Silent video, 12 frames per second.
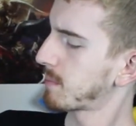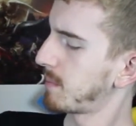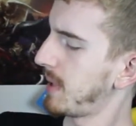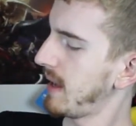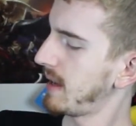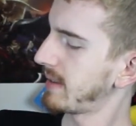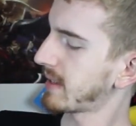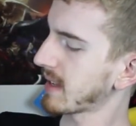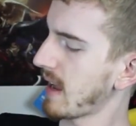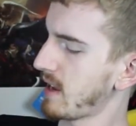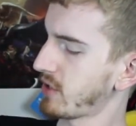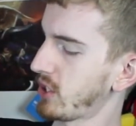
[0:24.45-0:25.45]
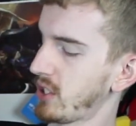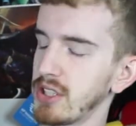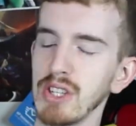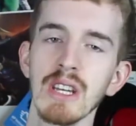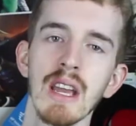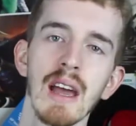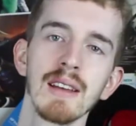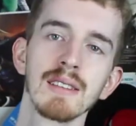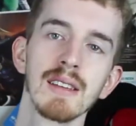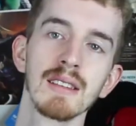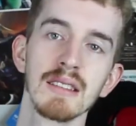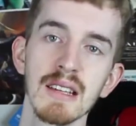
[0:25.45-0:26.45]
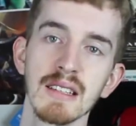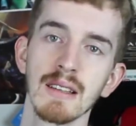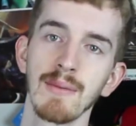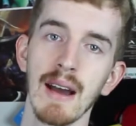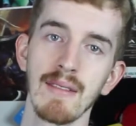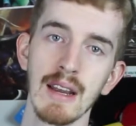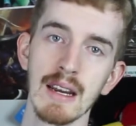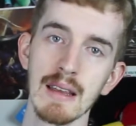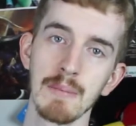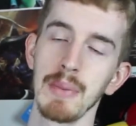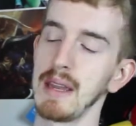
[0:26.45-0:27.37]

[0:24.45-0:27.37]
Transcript: Pen Sketch TS6580